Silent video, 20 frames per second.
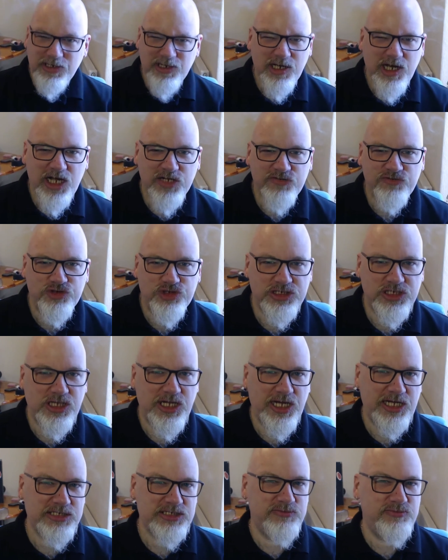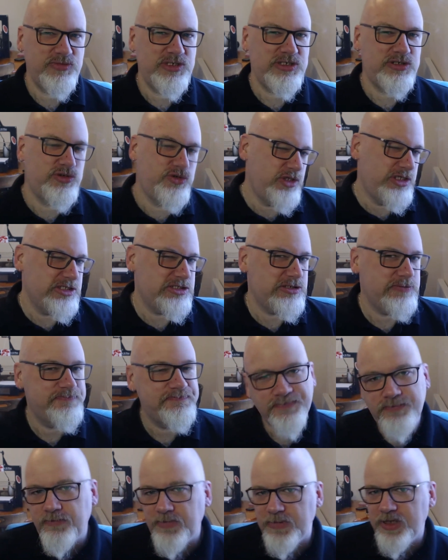Cartridges are lasting me 2 days.
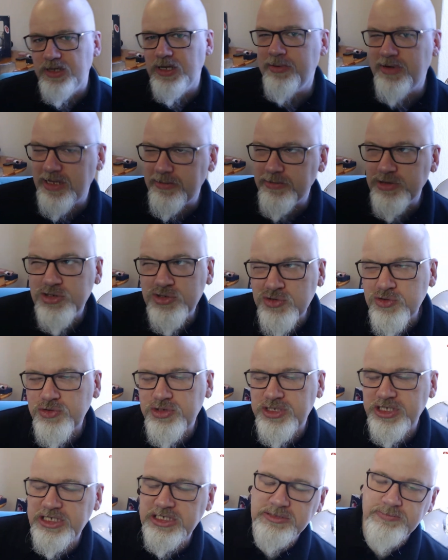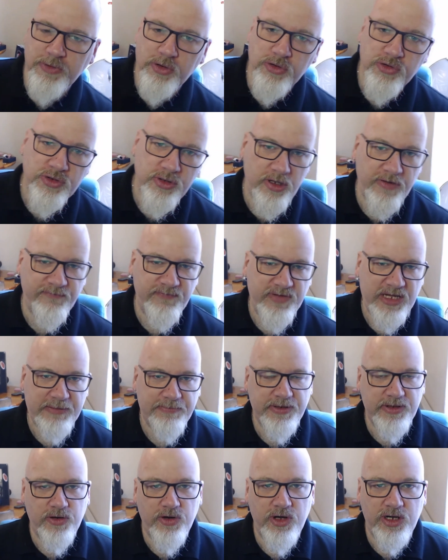I'm getting about 2 days mouth to lung
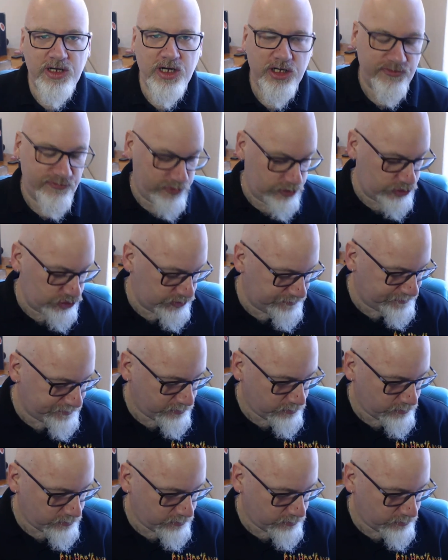vaping out of cartridge.